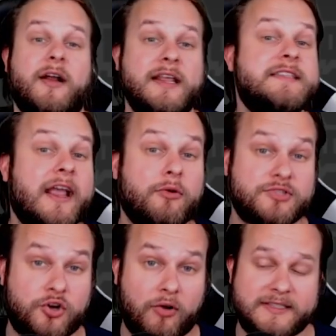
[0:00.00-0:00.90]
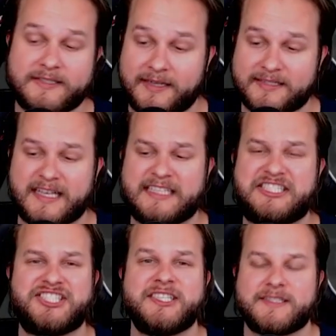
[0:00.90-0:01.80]
And his hair was crusty. That's like
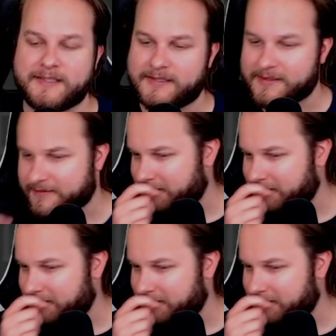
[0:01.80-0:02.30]
Jesus.